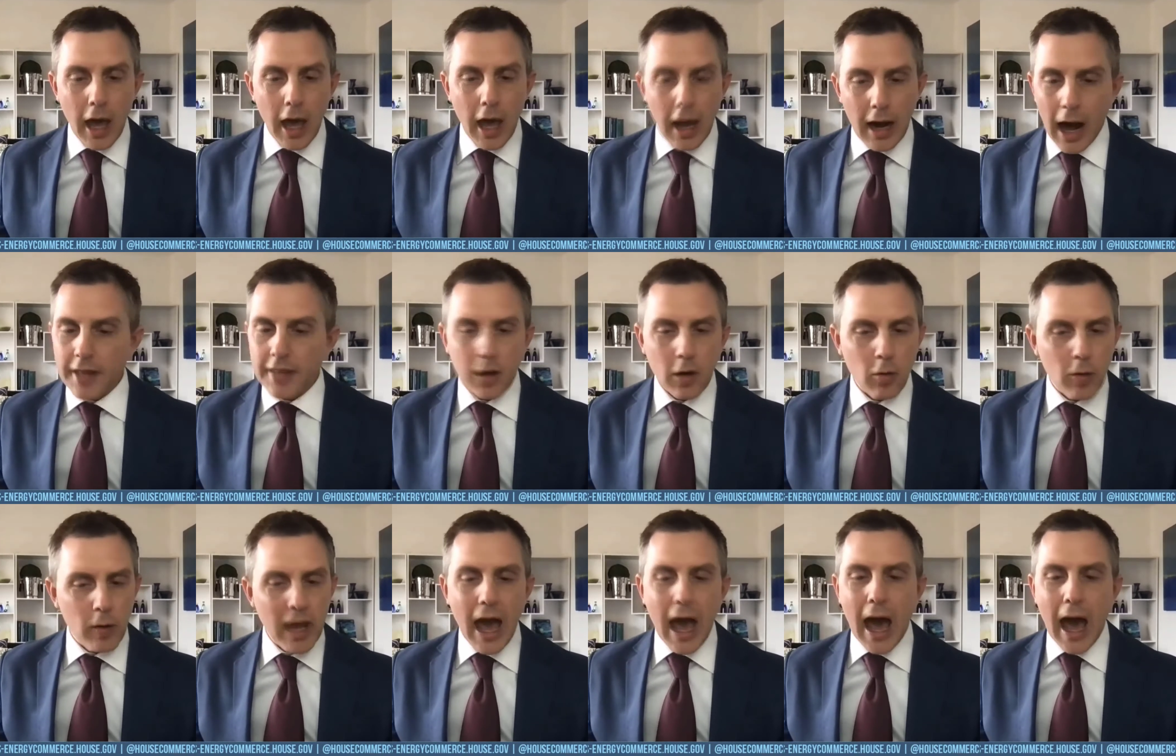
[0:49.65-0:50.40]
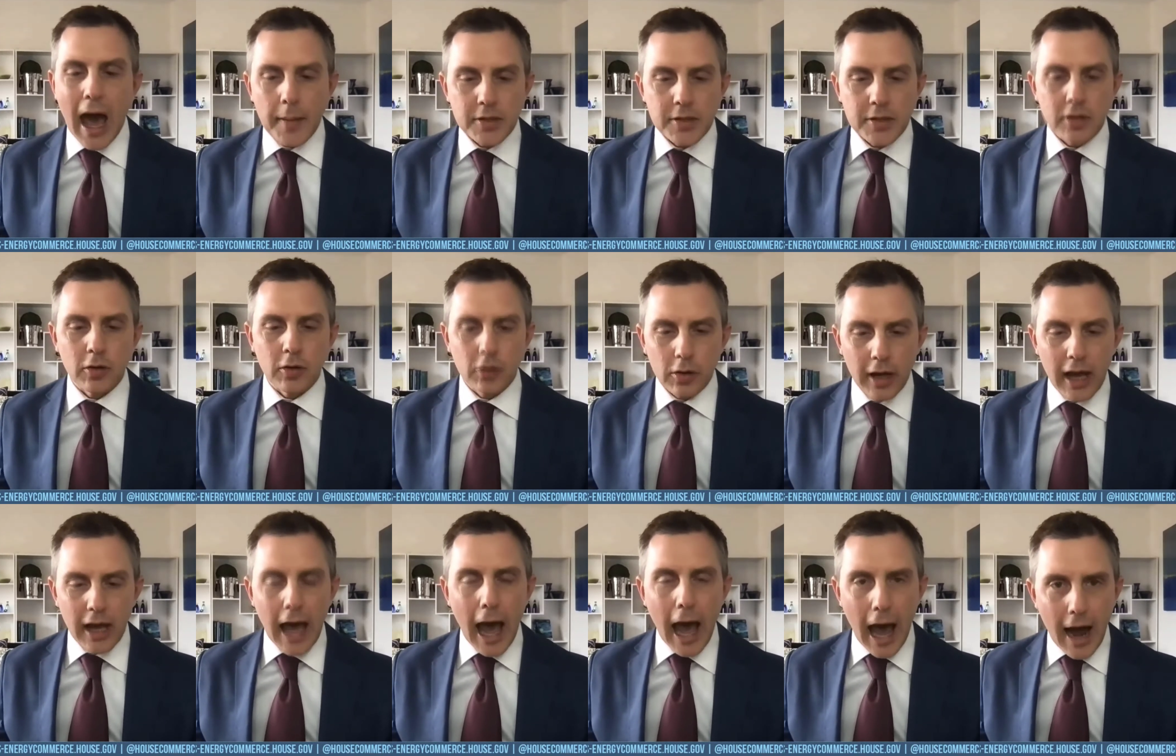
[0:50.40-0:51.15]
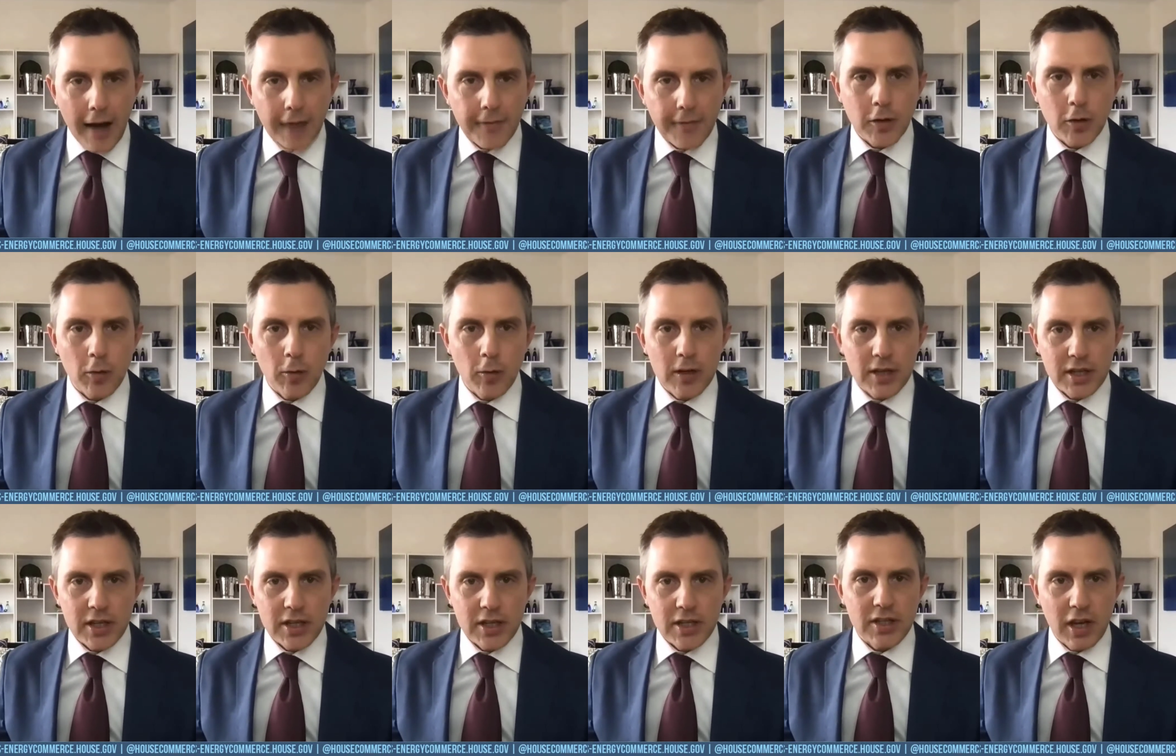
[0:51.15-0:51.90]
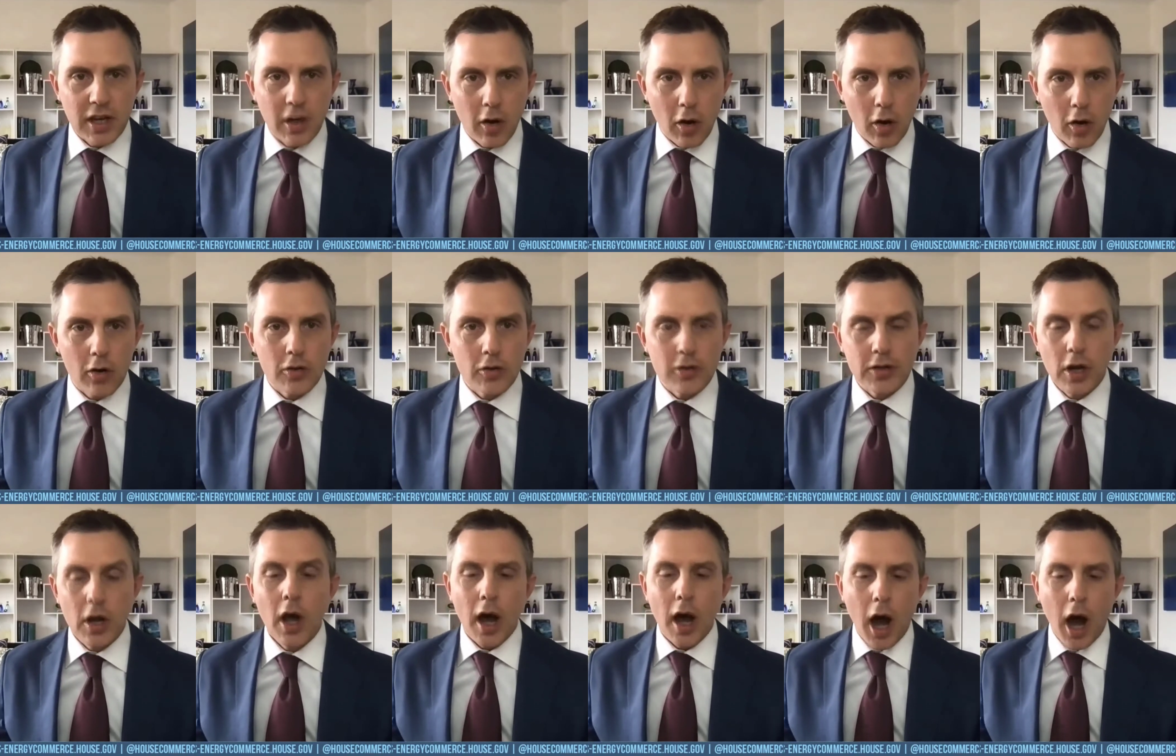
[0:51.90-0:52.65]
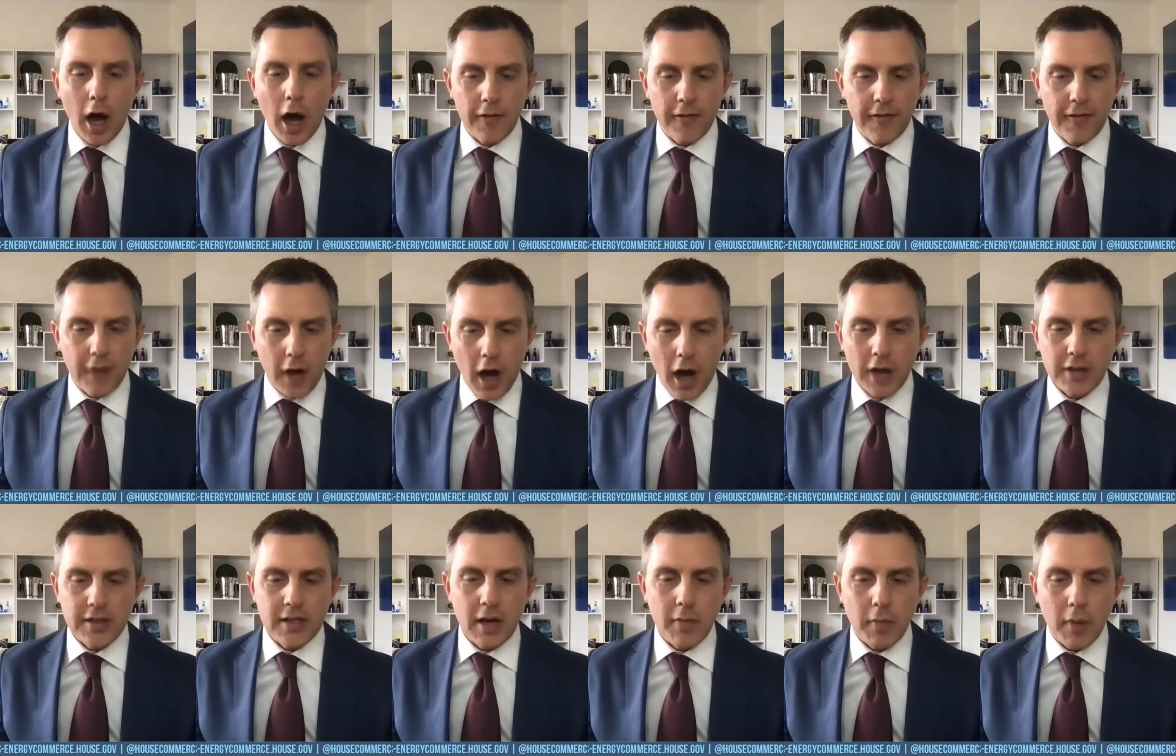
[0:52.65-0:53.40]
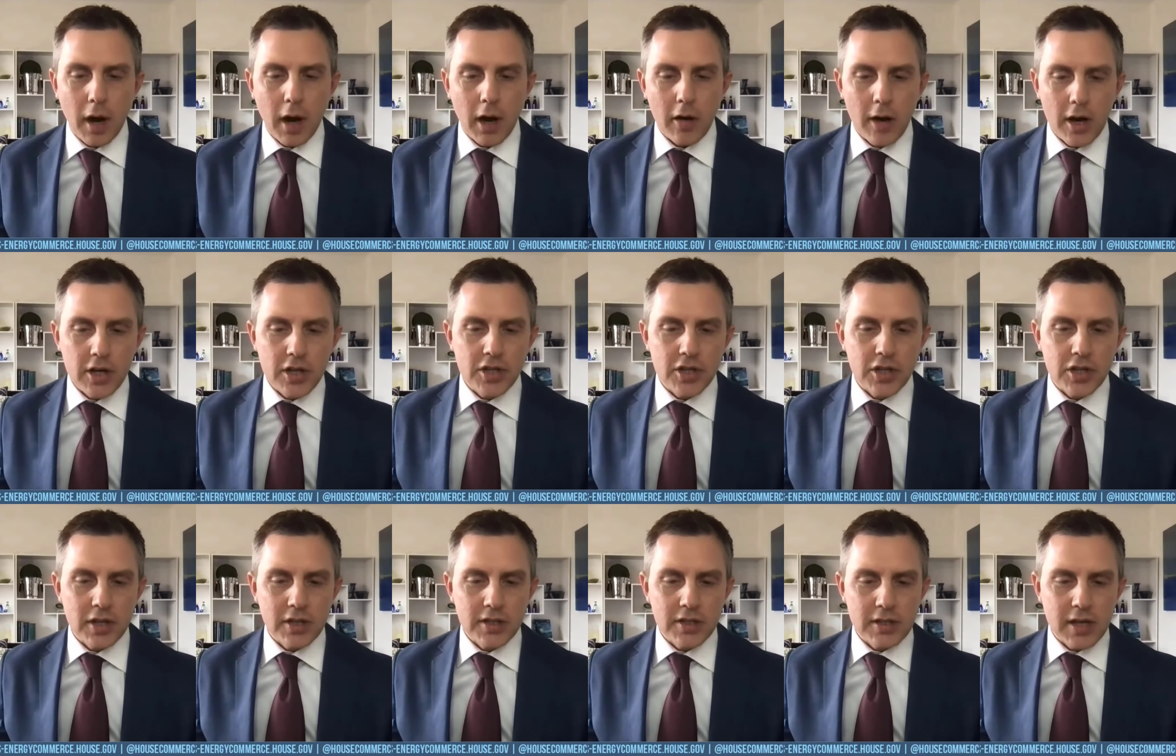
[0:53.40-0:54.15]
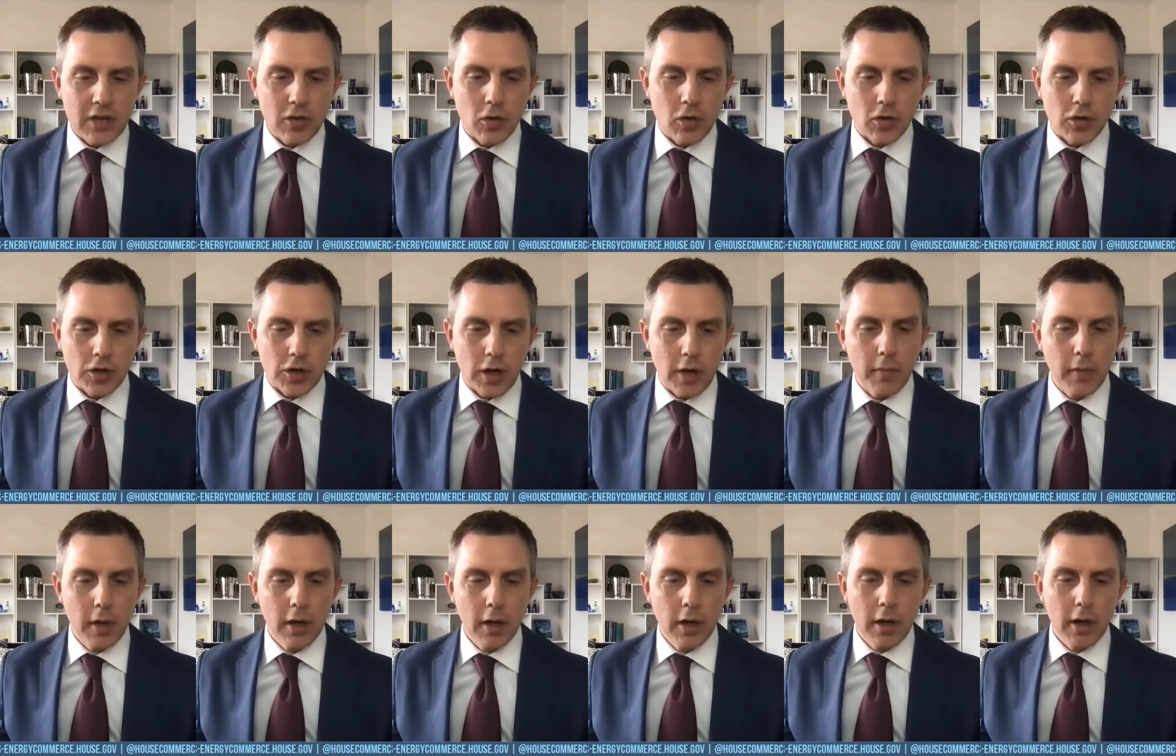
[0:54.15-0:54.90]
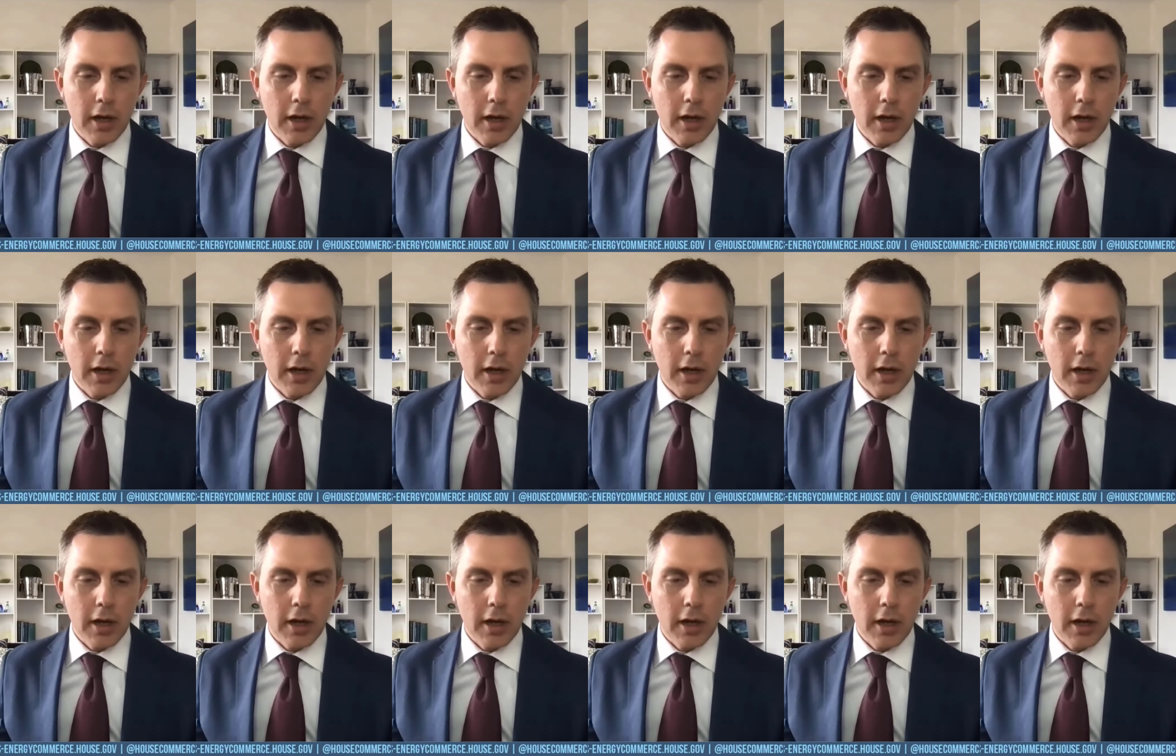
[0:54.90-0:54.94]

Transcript: And I think we absolutely have to resist the urge of content moderation and censorship.